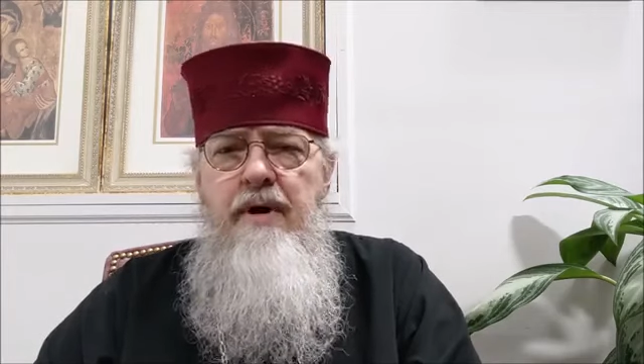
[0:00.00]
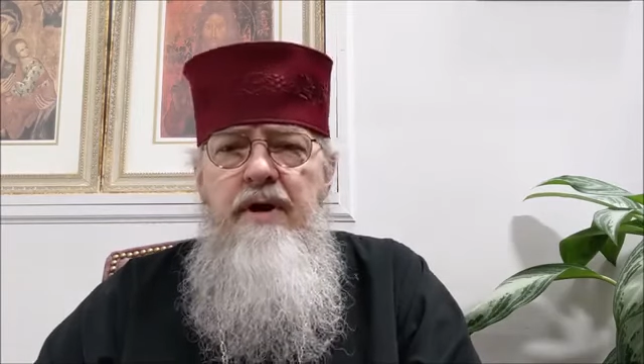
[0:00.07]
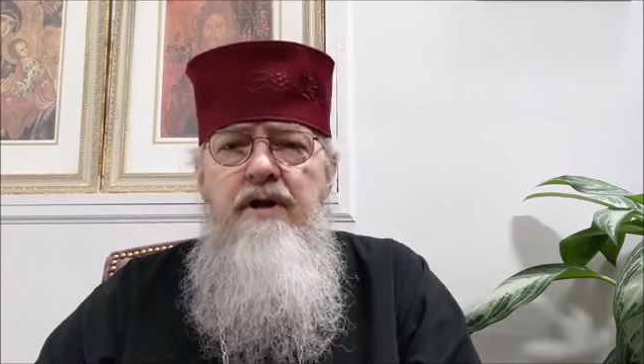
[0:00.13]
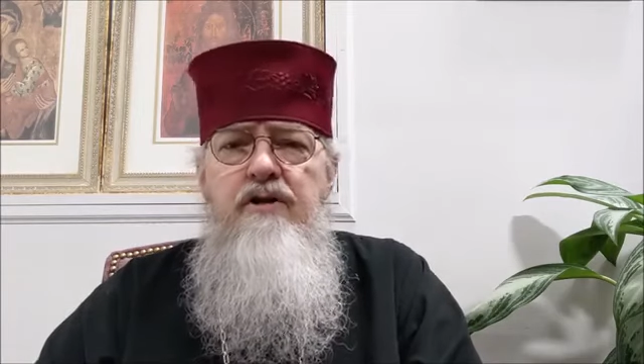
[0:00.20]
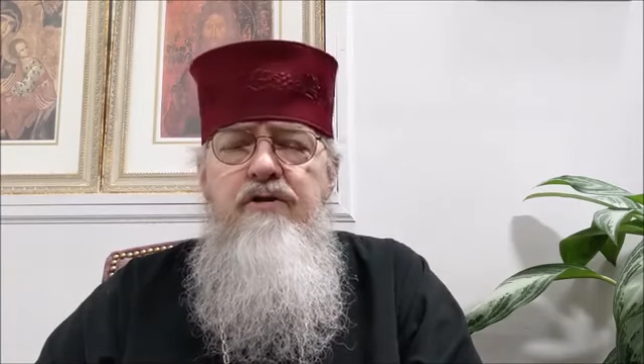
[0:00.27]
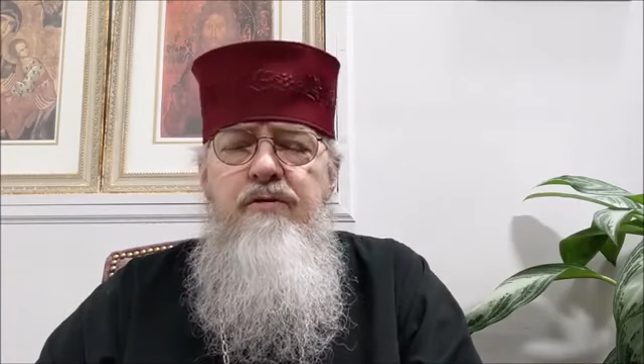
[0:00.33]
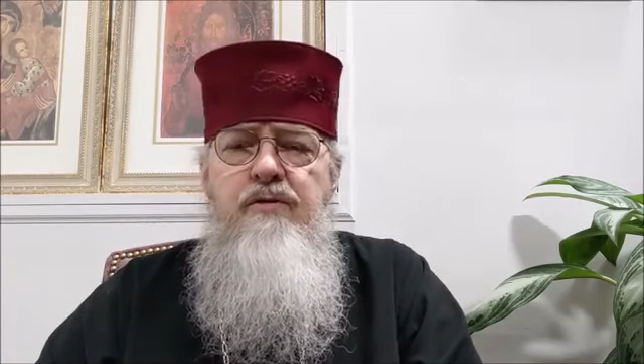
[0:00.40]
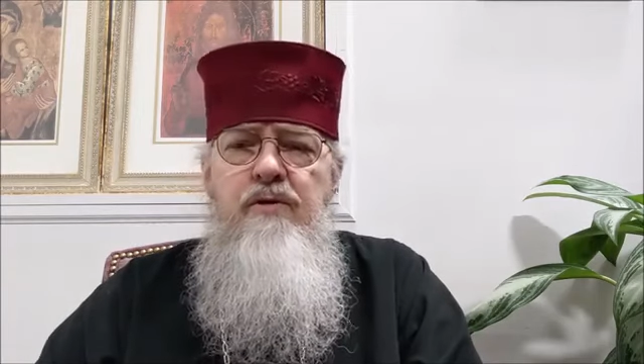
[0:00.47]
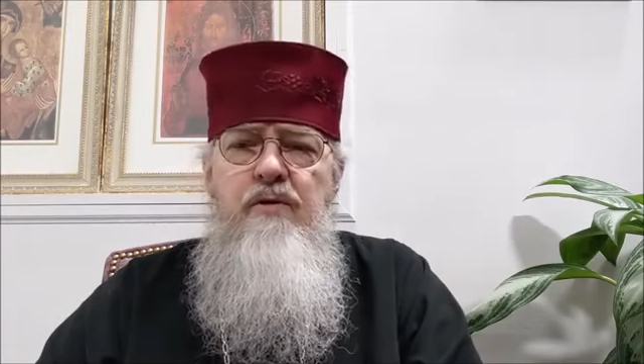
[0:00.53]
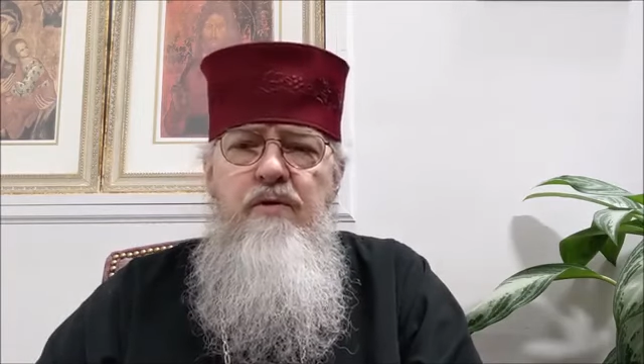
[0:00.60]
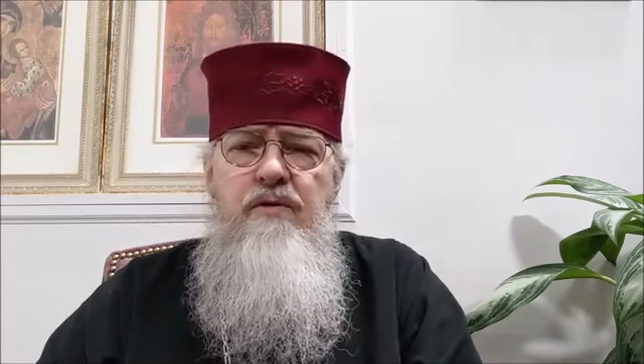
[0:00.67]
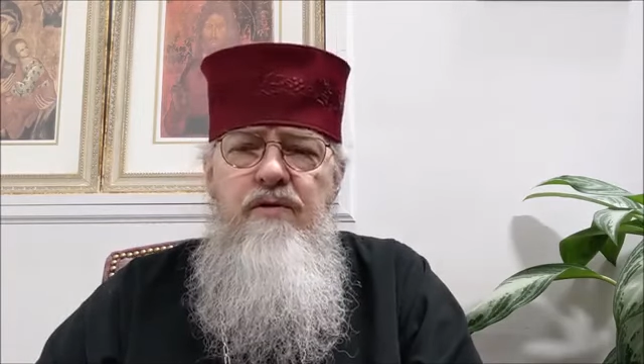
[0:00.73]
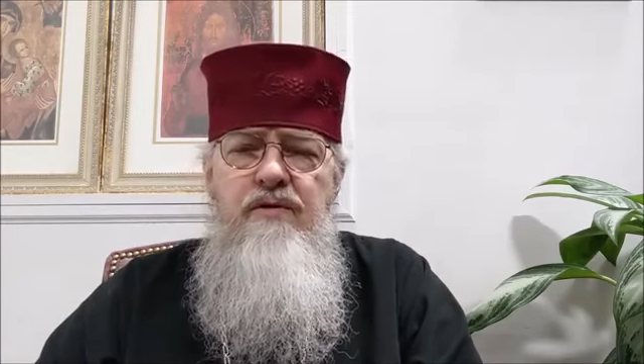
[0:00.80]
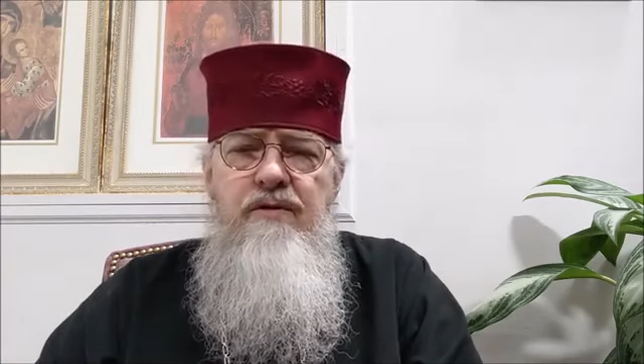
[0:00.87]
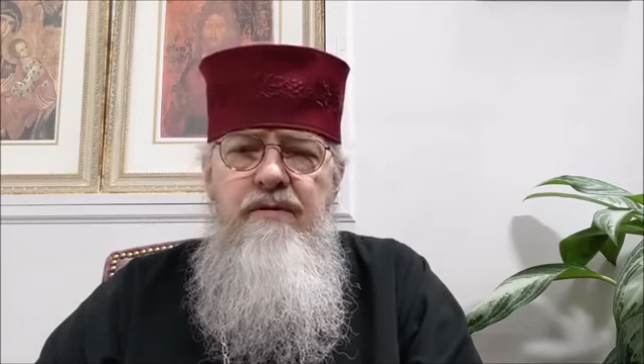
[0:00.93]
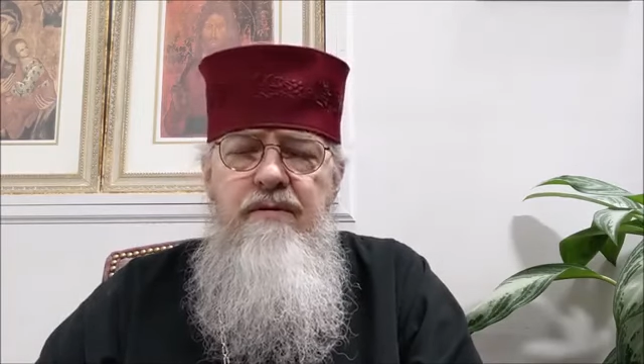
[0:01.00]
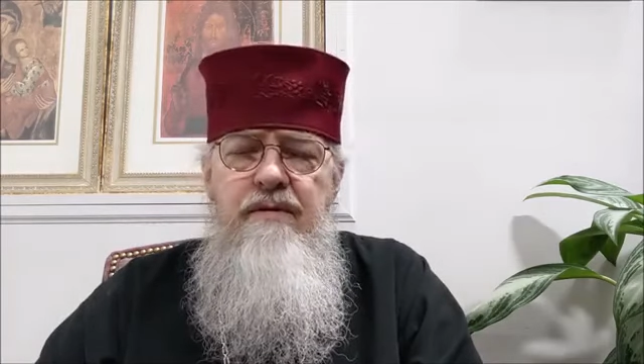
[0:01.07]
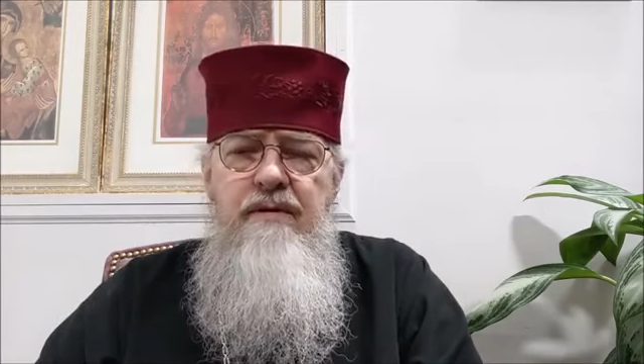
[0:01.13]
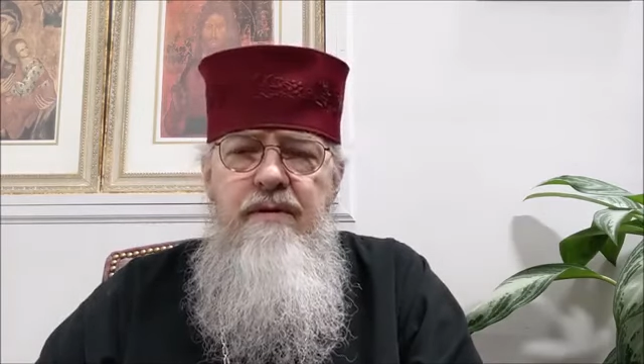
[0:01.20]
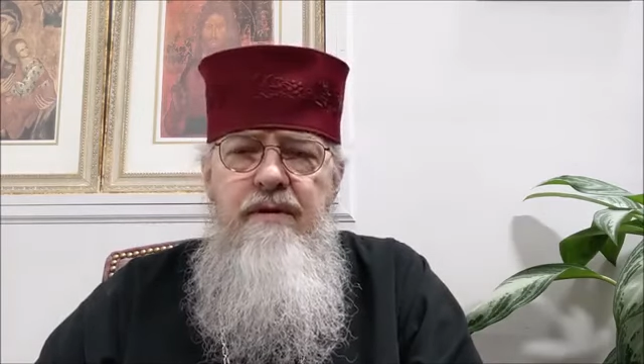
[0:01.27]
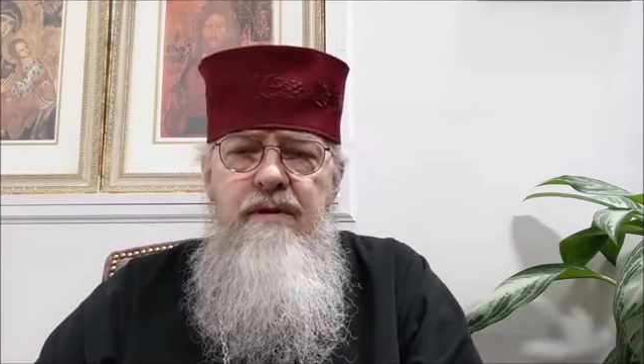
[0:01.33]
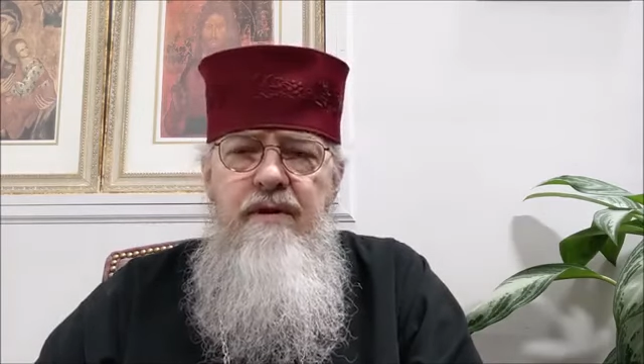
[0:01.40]
but in truth,
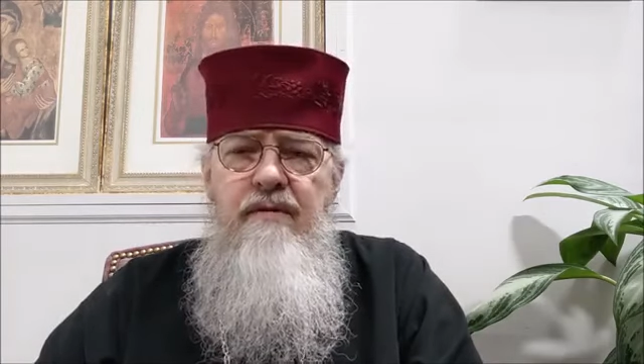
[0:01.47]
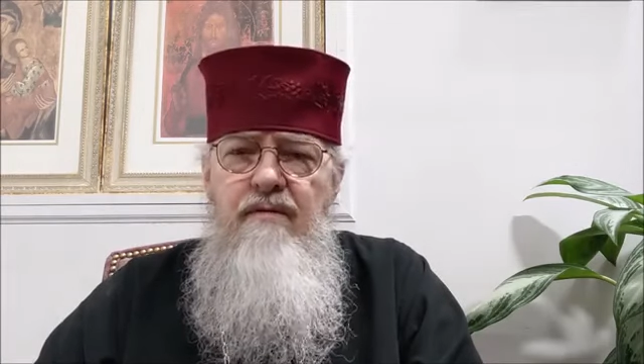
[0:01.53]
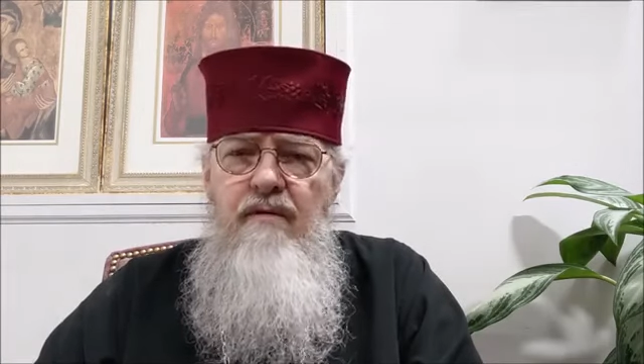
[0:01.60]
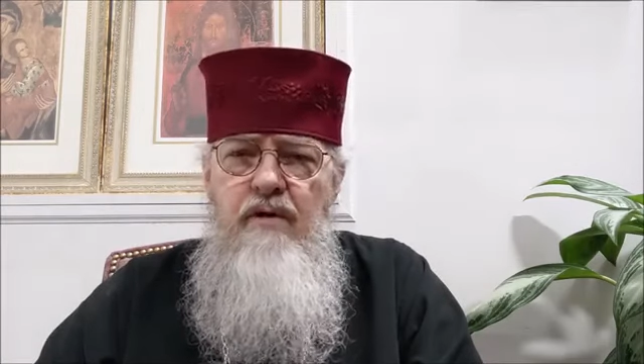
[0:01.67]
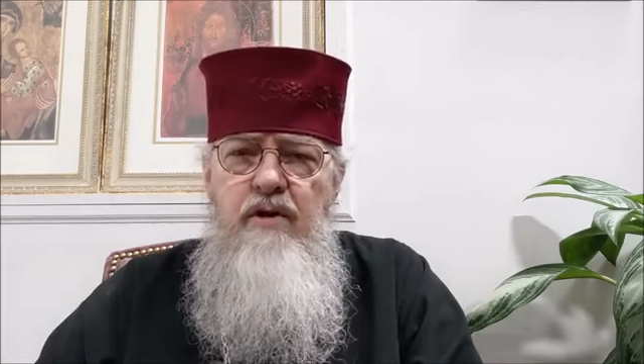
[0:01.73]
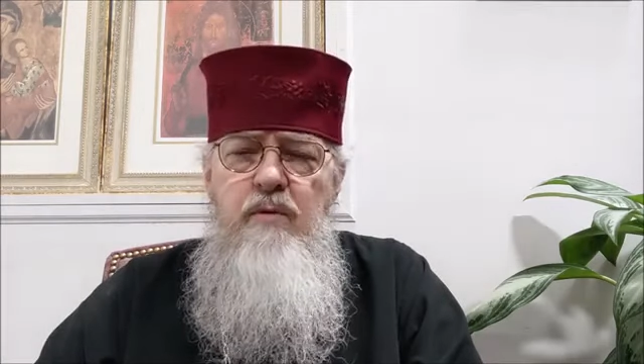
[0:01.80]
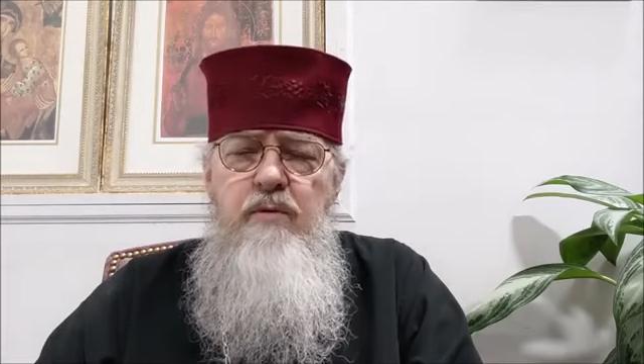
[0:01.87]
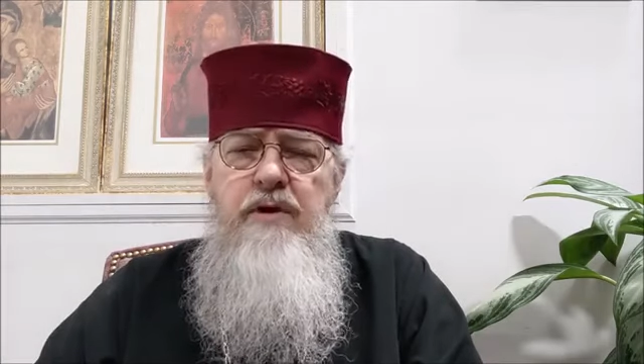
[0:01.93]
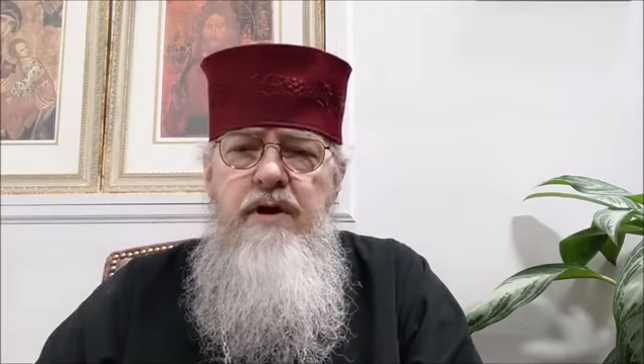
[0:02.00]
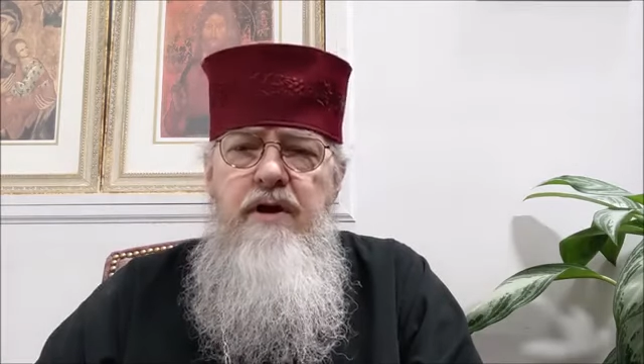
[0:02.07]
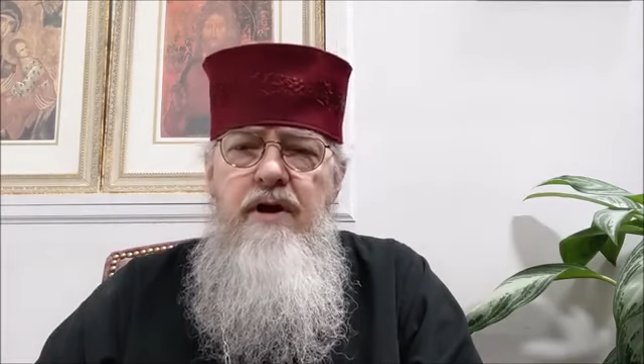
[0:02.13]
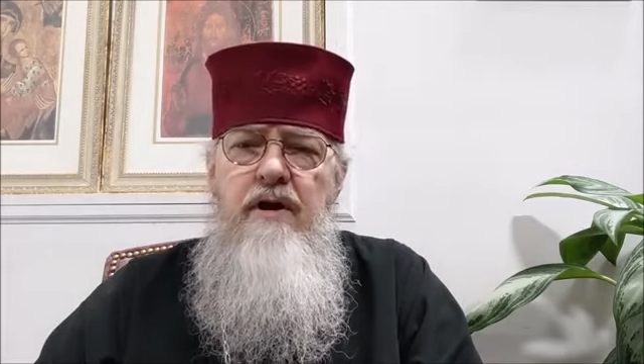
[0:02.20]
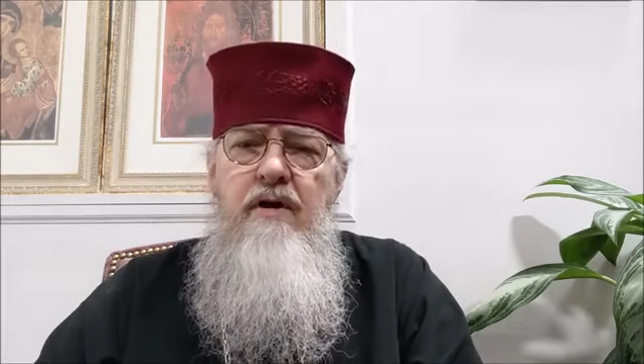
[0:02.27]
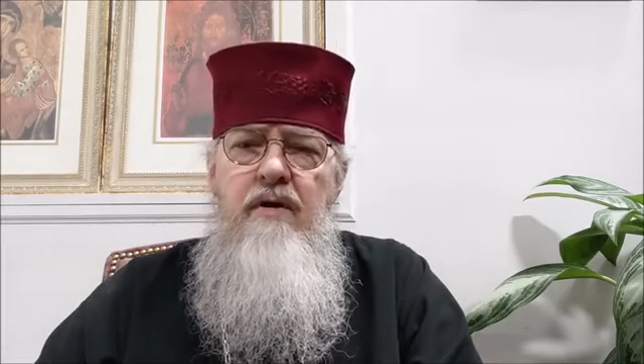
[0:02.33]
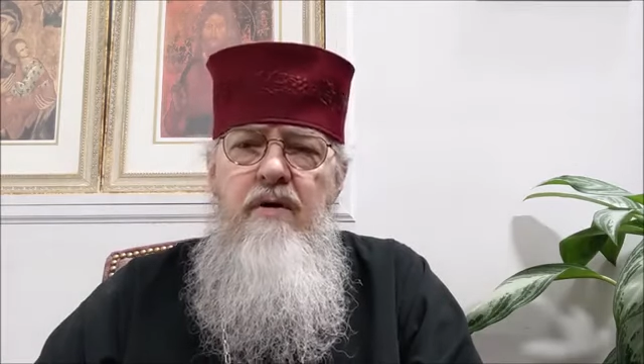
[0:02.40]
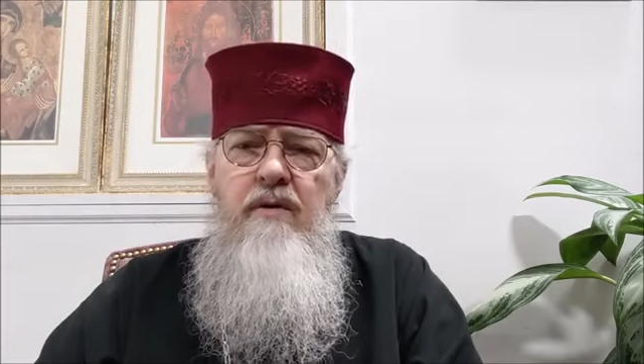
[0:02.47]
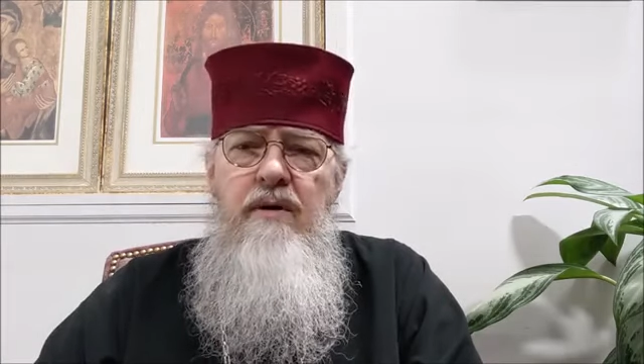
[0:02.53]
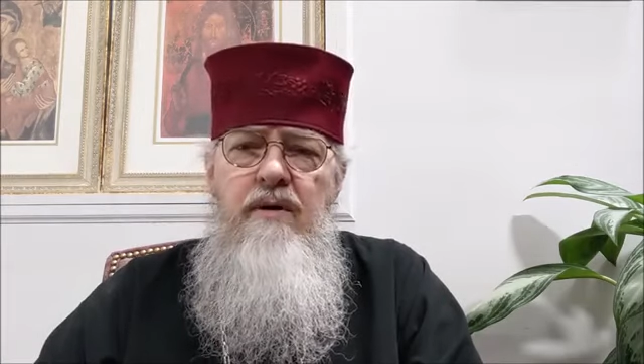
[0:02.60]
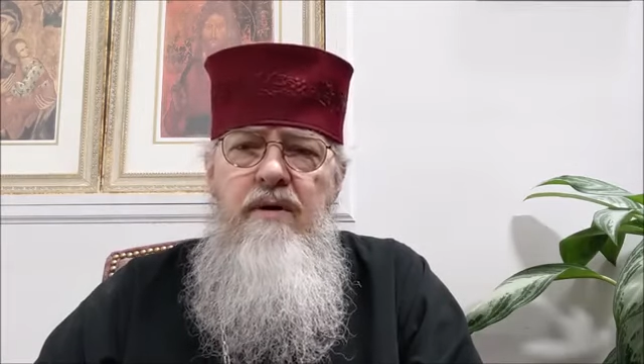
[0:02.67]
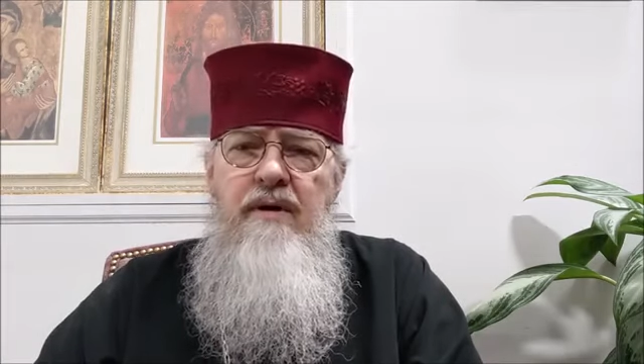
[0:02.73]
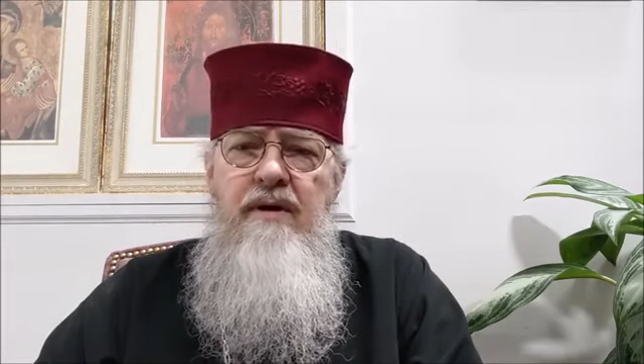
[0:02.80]
for you to know